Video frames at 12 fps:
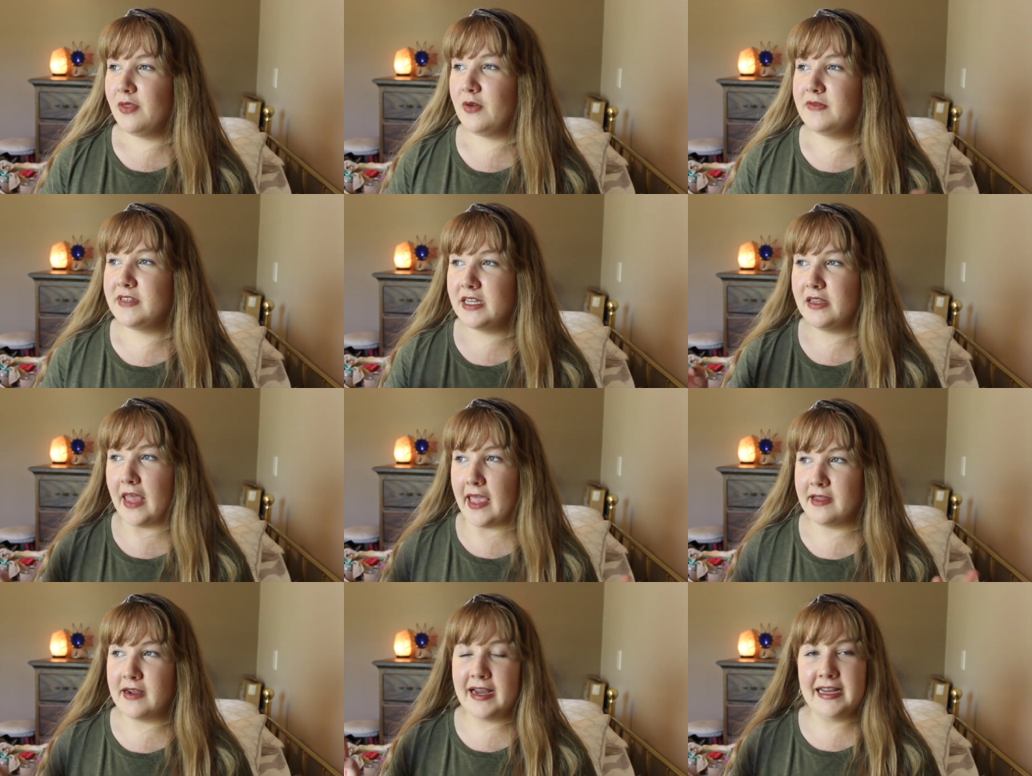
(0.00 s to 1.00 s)
thrifted
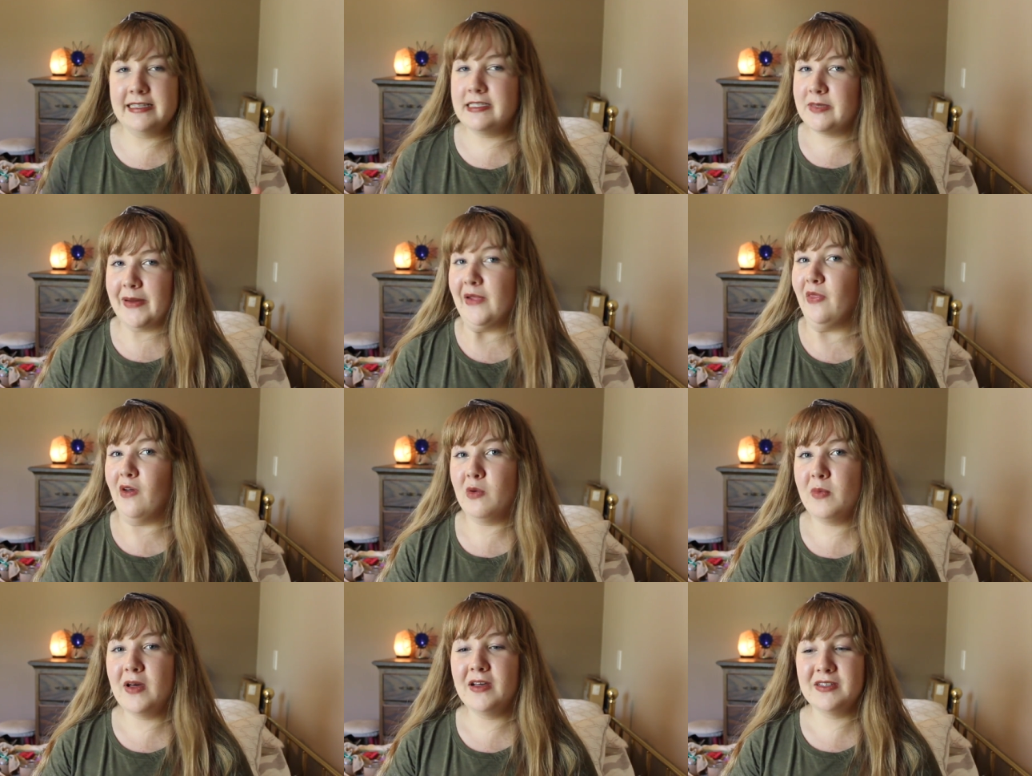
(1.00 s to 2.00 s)
like 90s inspired
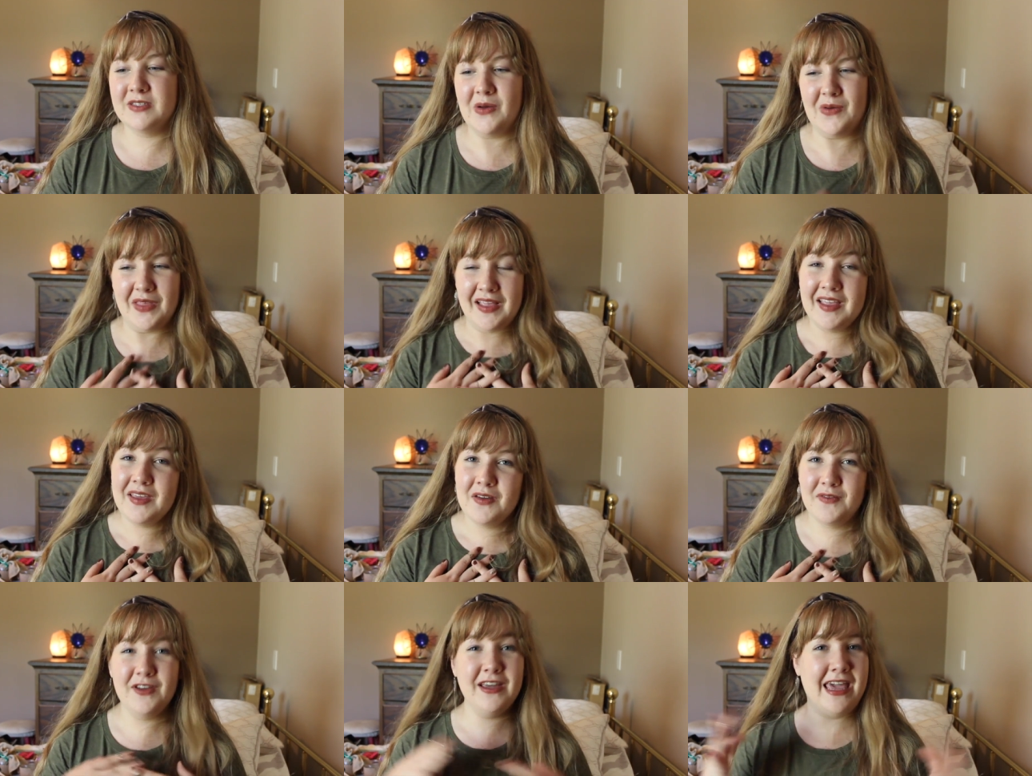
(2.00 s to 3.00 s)
lookbook so thank you
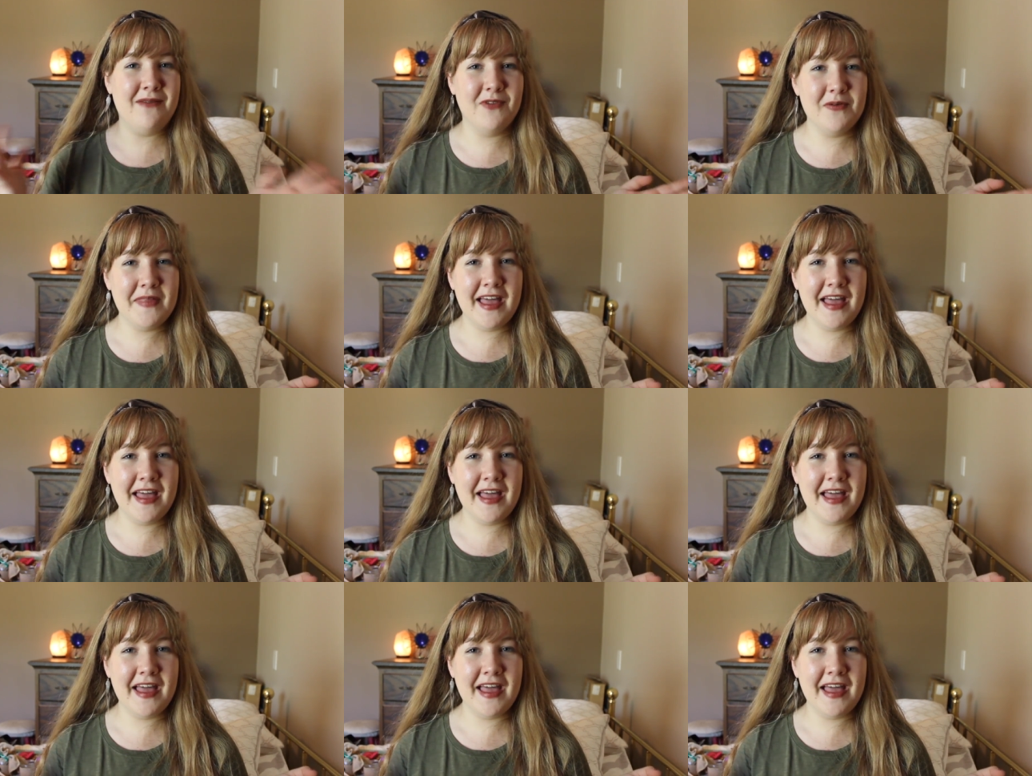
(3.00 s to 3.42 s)
if you came from